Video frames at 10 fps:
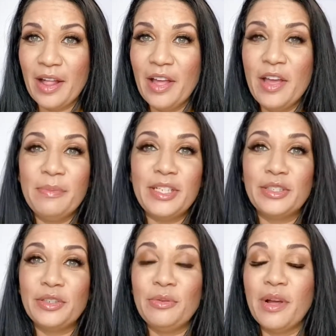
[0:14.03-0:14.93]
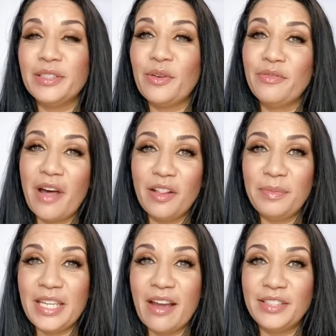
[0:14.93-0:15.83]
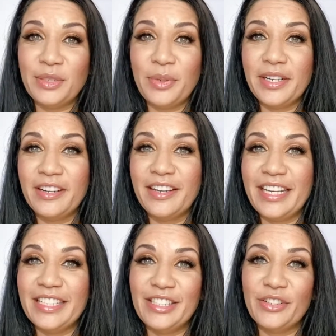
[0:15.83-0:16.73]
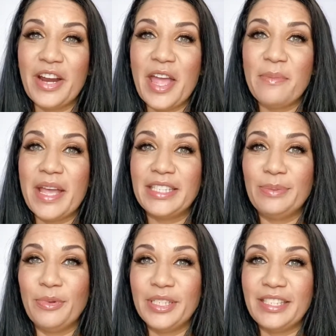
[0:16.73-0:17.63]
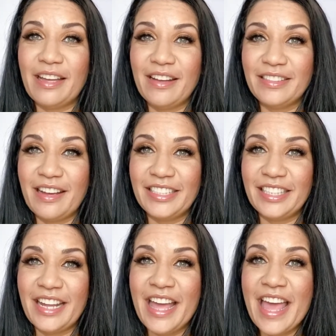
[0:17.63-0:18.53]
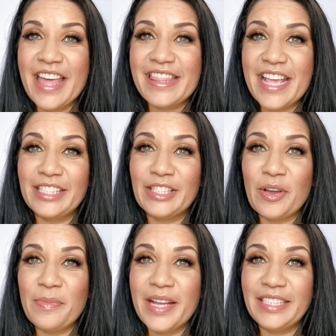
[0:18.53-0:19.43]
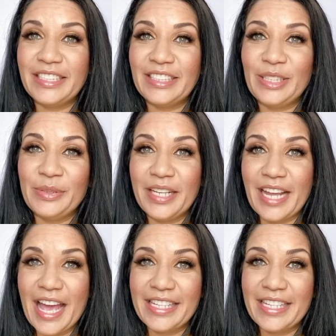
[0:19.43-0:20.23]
Make sure you also follow me on Twitter and Instagram at Sports Talk Tasha. Thanks so much. Tune in, guys.